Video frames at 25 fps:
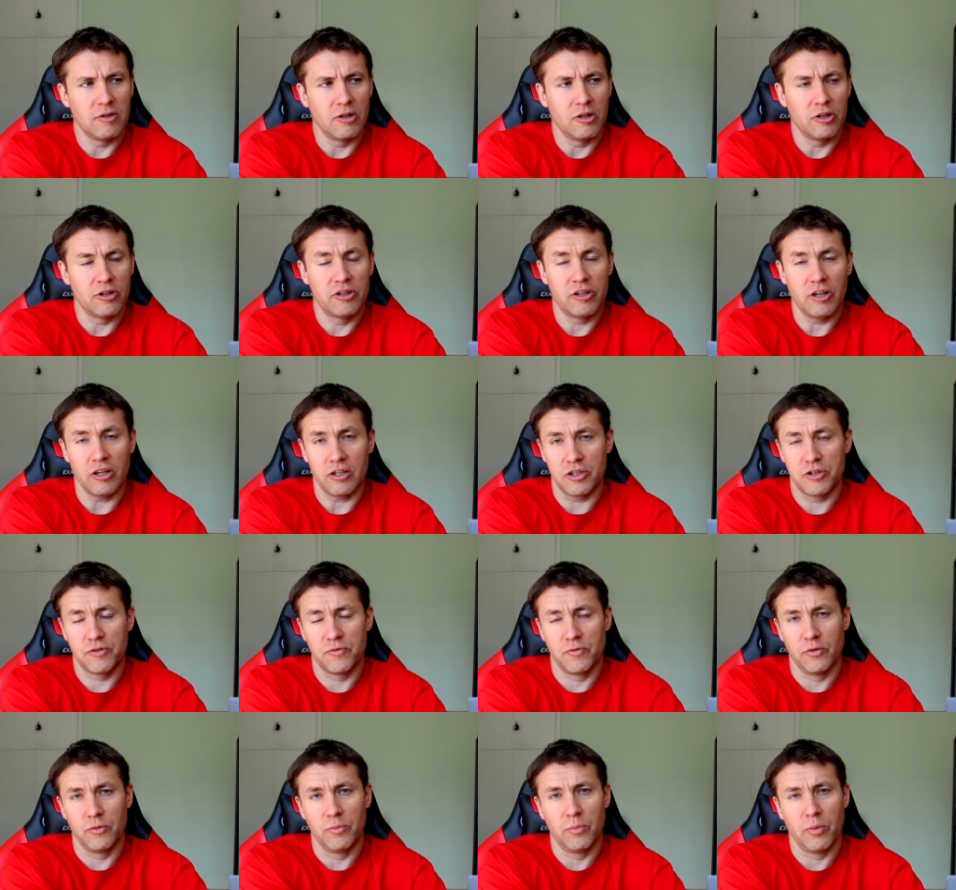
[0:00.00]
a
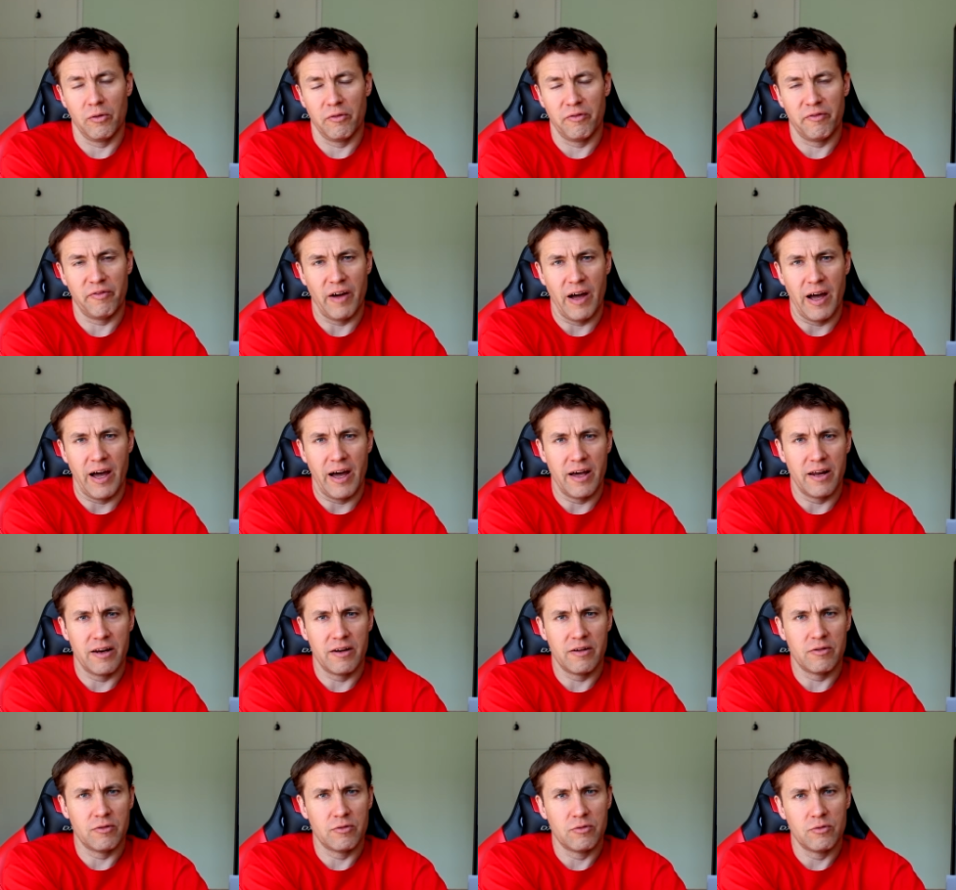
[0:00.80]
Dutch football
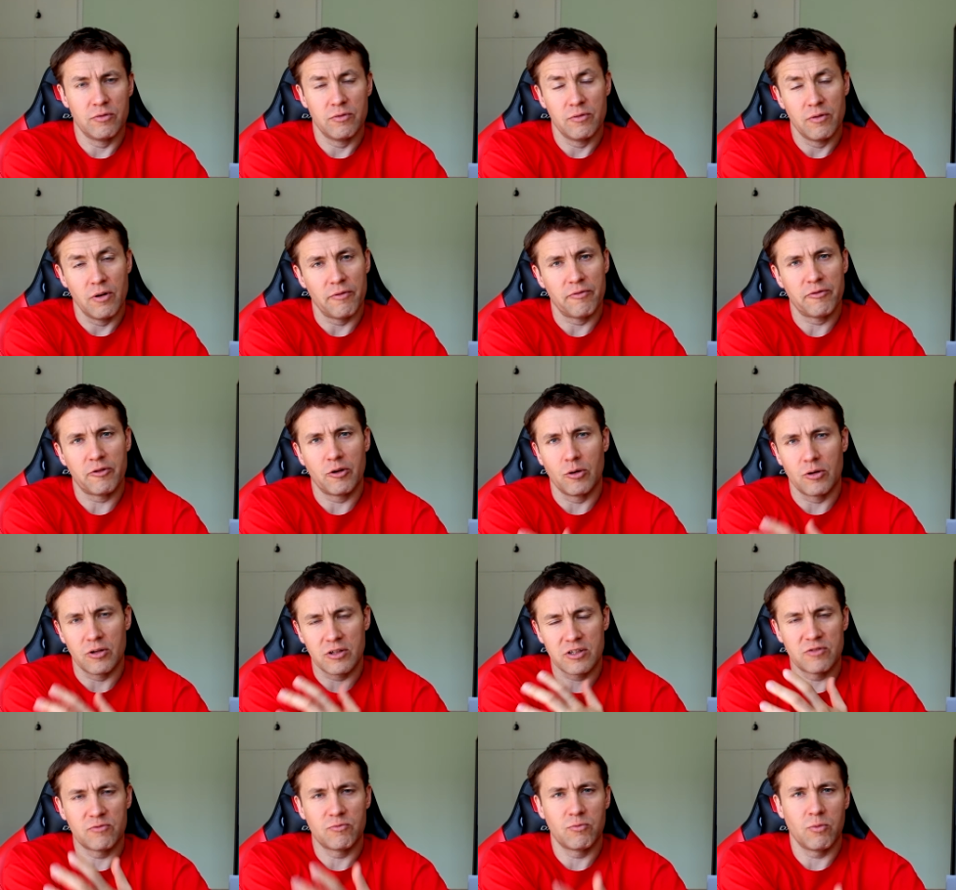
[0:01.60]
fan who of
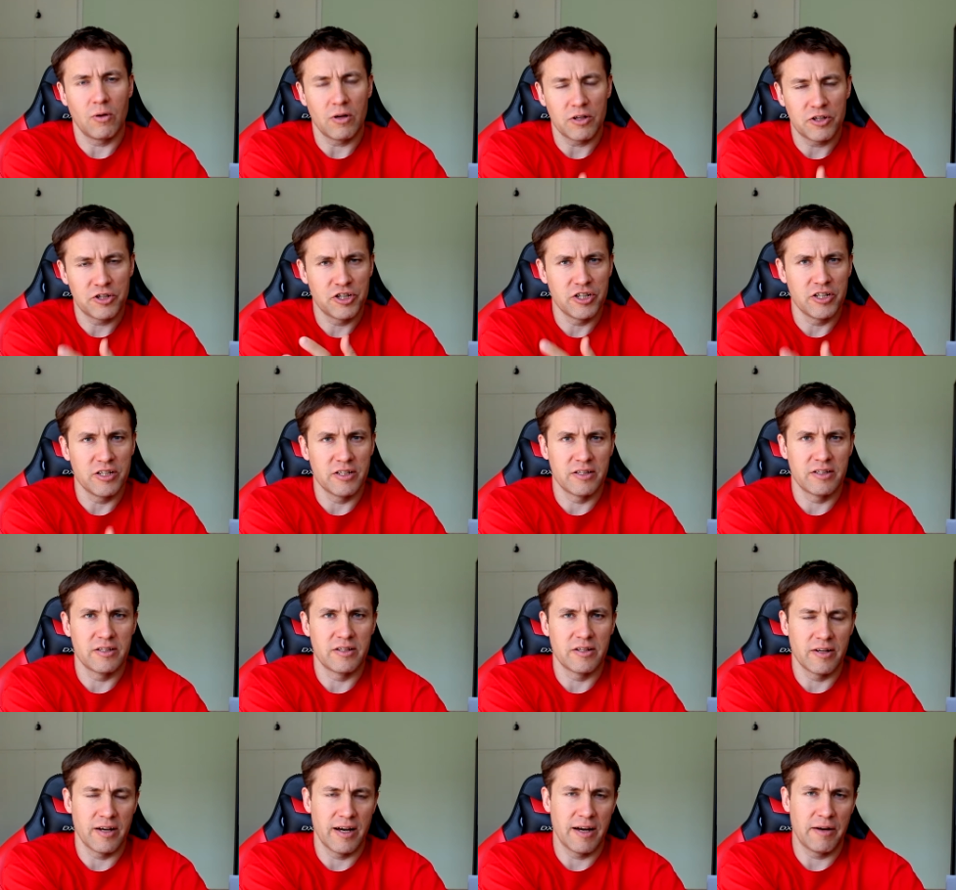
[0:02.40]
course
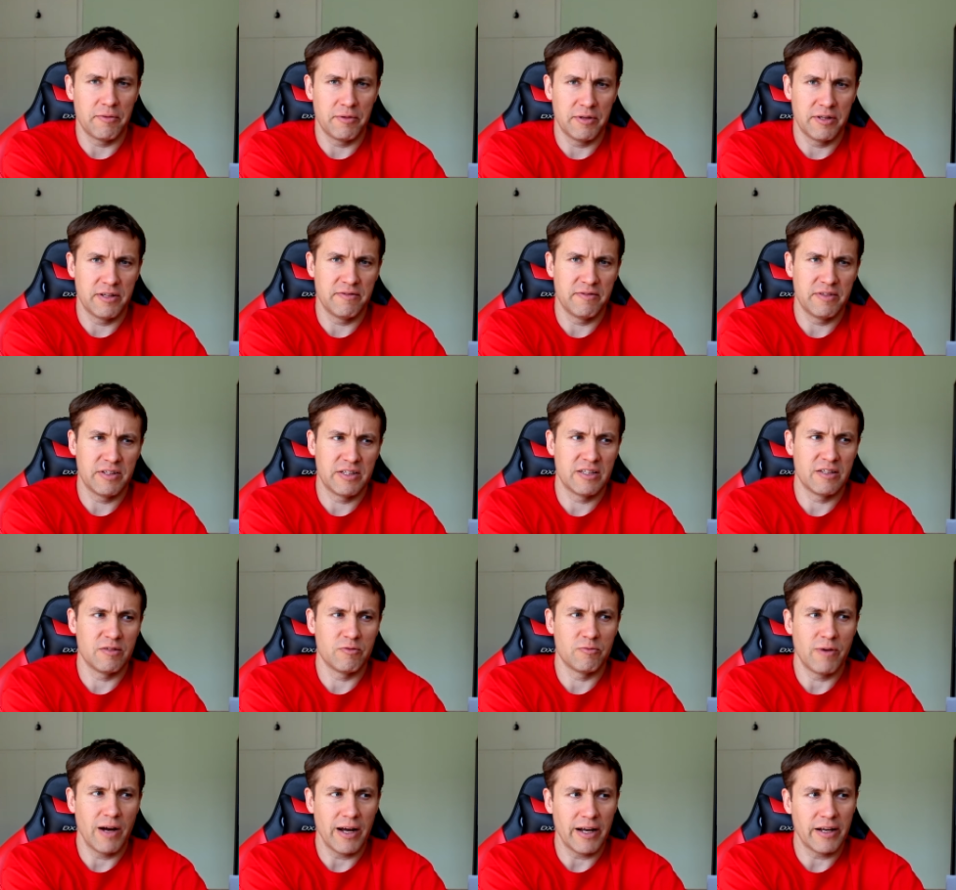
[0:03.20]
watches the
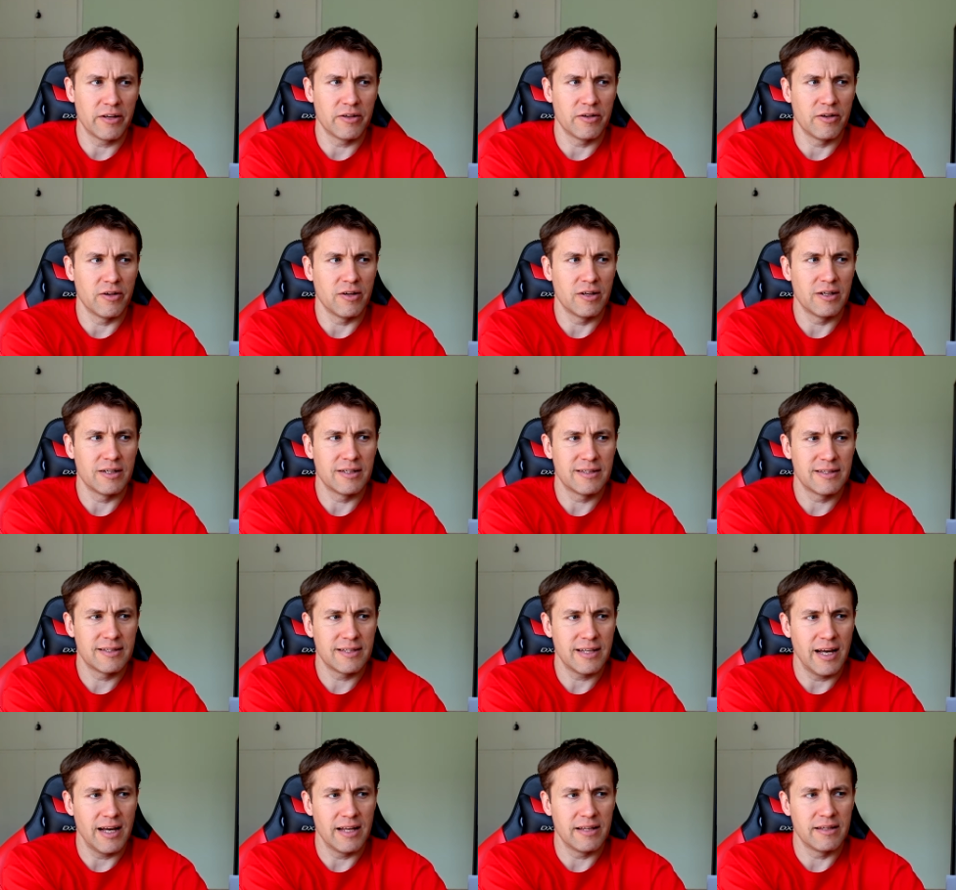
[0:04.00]
Eredivisie regularly
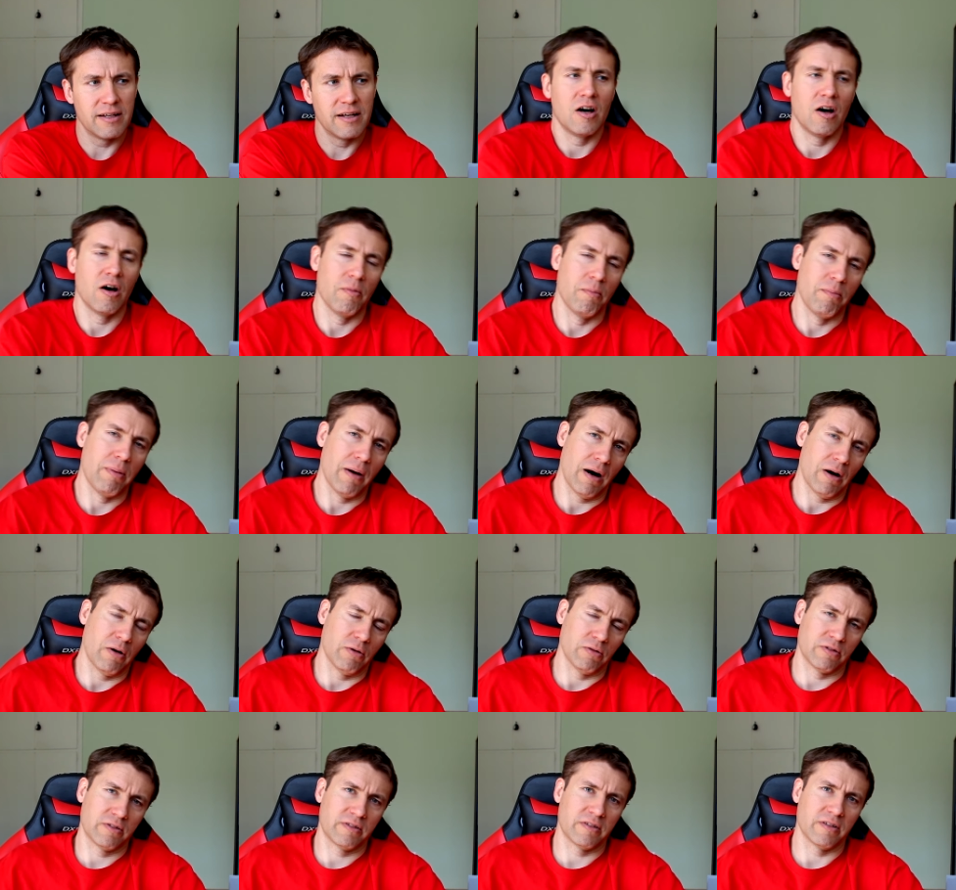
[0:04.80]
said
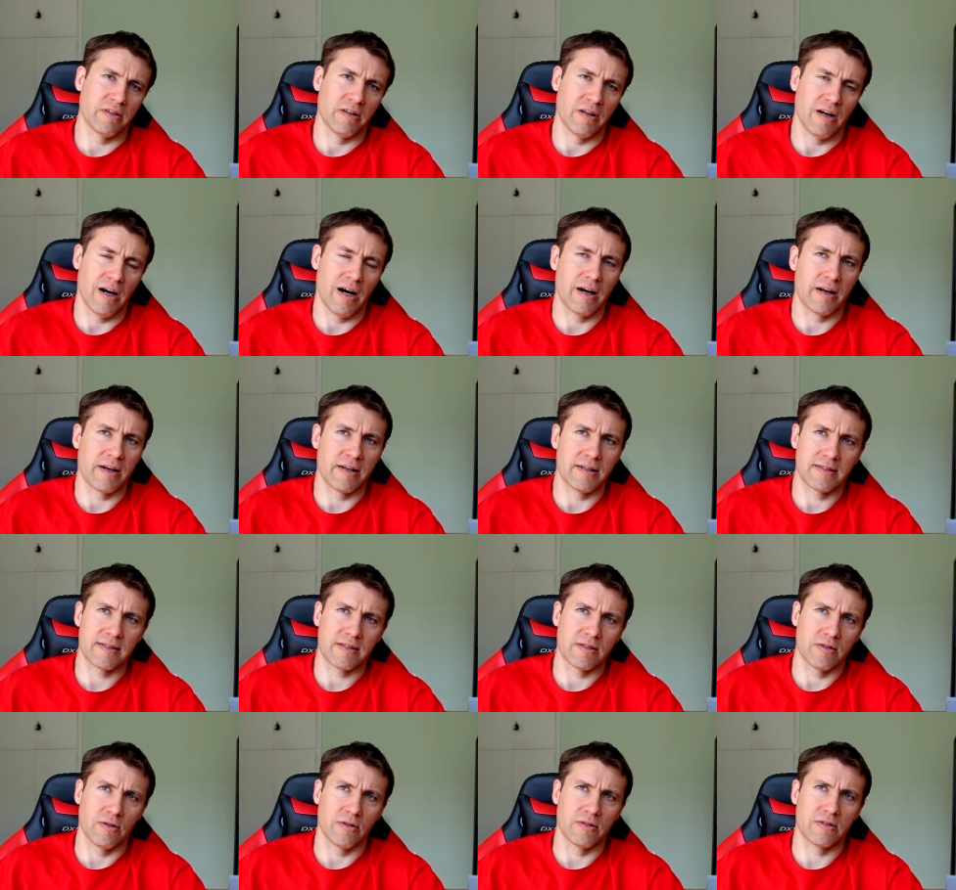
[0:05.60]
about uh, Arne
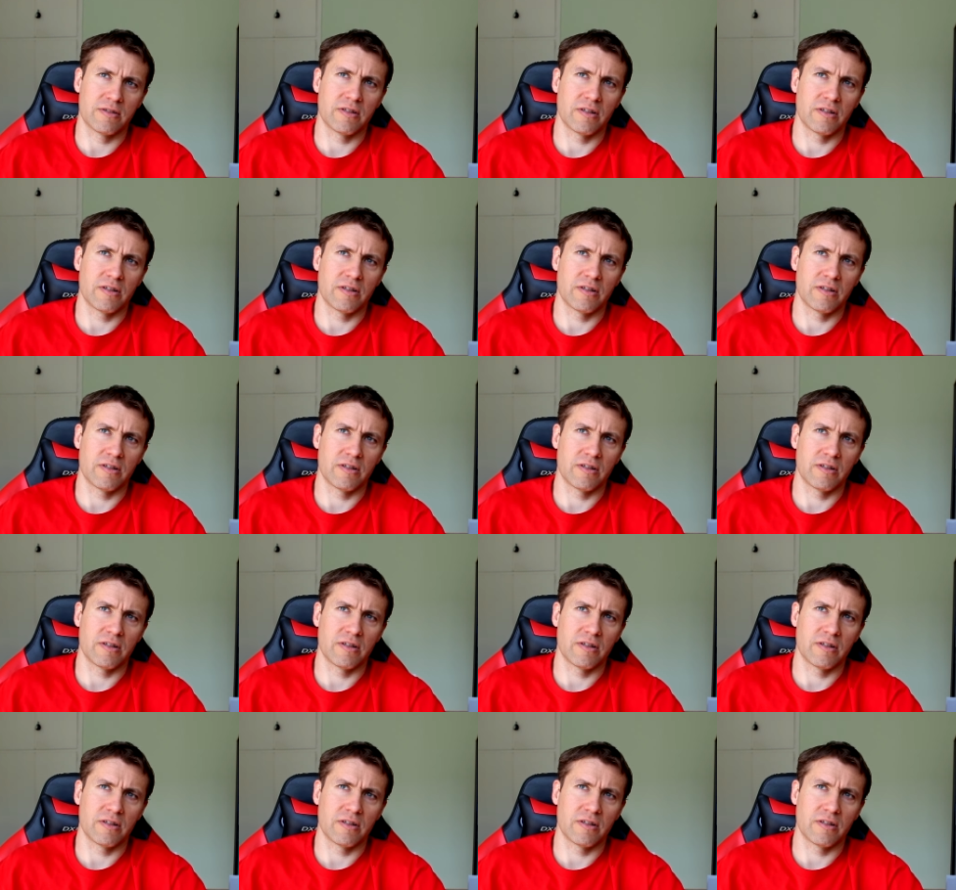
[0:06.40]
Slot.